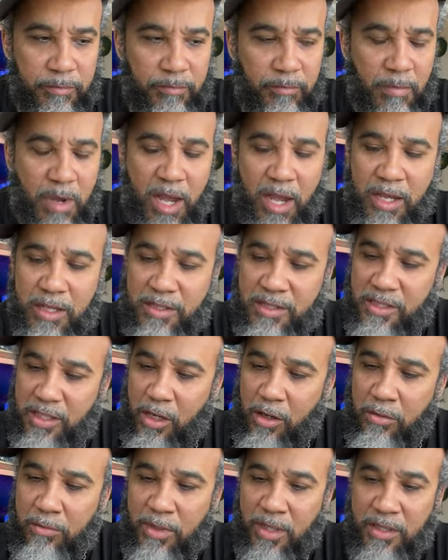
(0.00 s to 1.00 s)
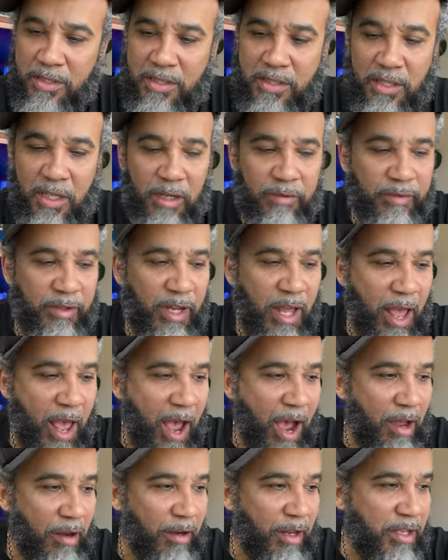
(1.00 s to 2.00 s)
man, so much stuff in the
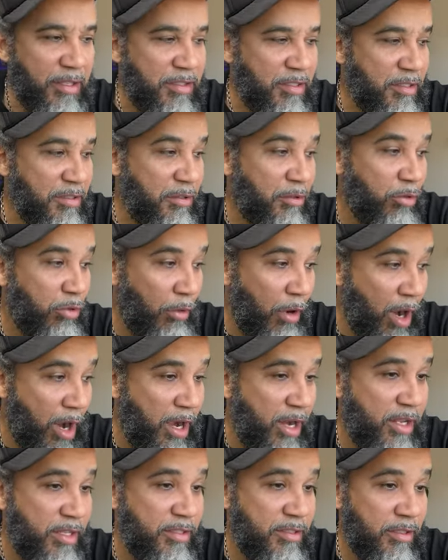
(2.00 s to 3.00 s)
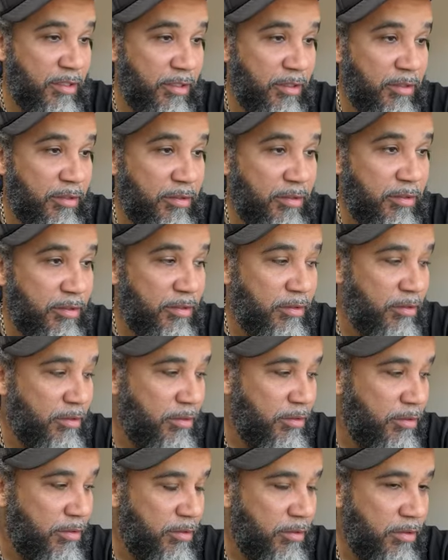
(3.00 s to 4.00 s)
outlets. It's crazy.
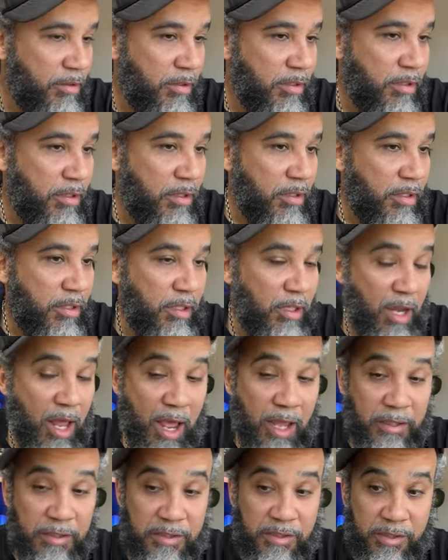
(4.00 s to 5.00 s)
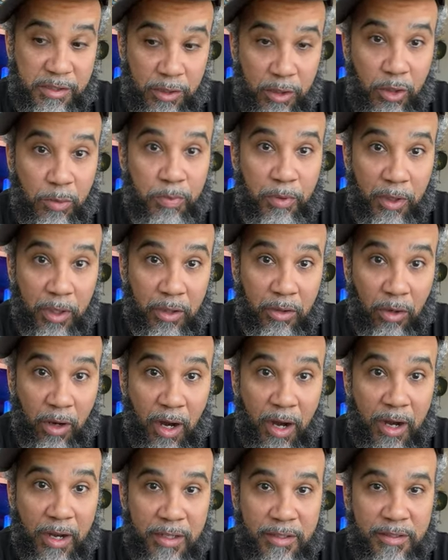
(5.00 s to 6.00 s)
Like, super
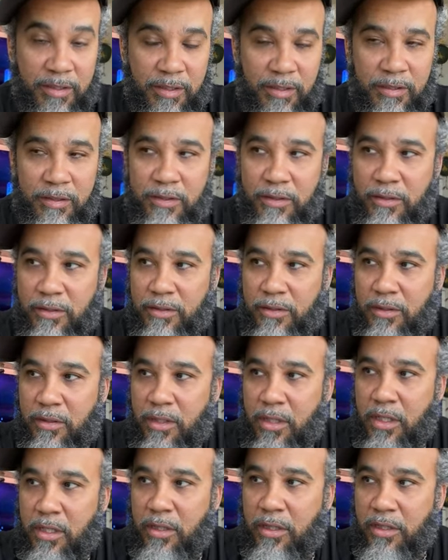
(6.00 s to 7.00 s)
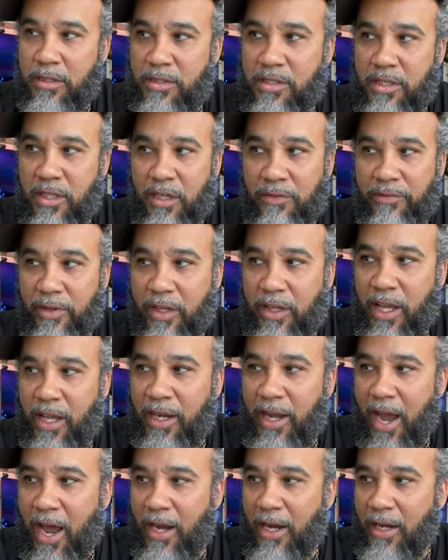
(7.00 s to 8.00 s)
crazy the stuff that they
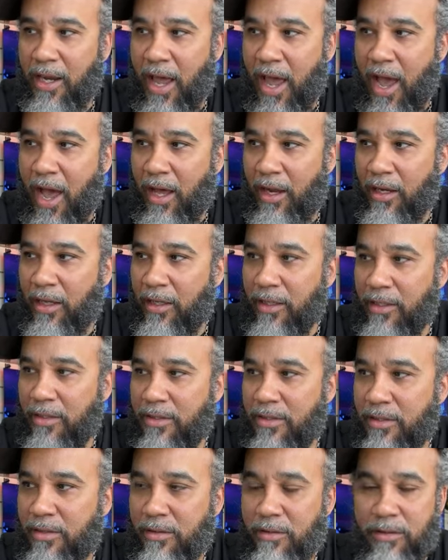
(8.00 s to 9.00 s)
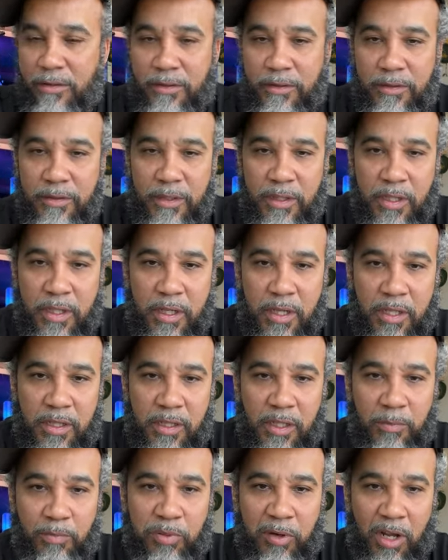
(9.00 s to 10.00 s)
got in the outlets.
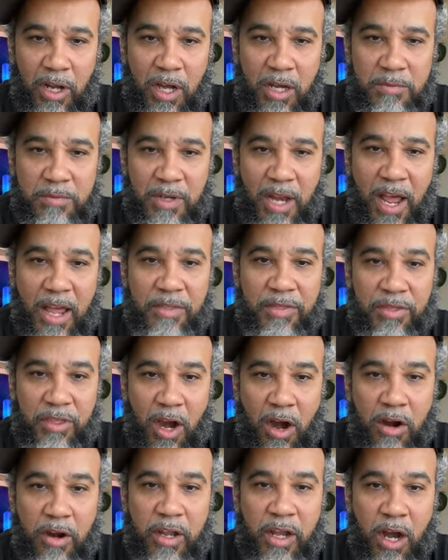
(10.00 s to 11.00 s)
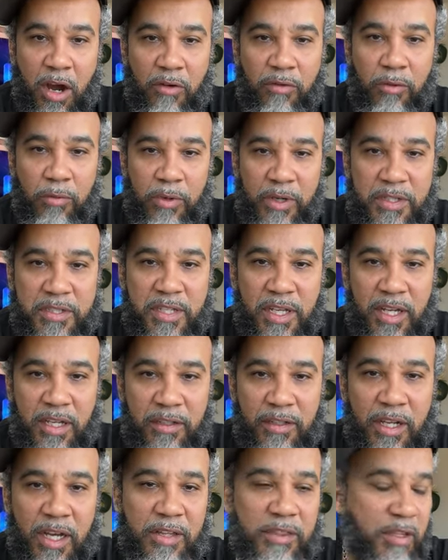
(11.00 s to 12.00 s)
The plums like 30 over retail,
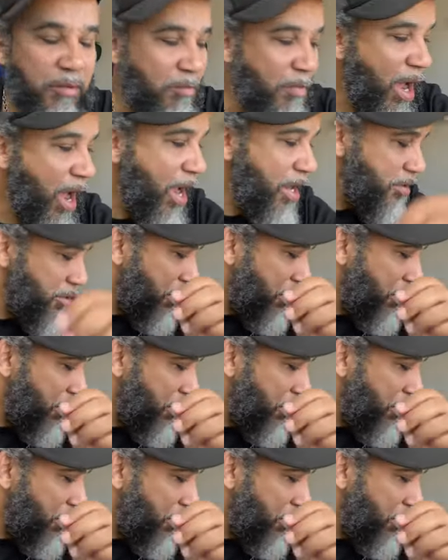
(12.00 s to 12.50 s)
nothing major.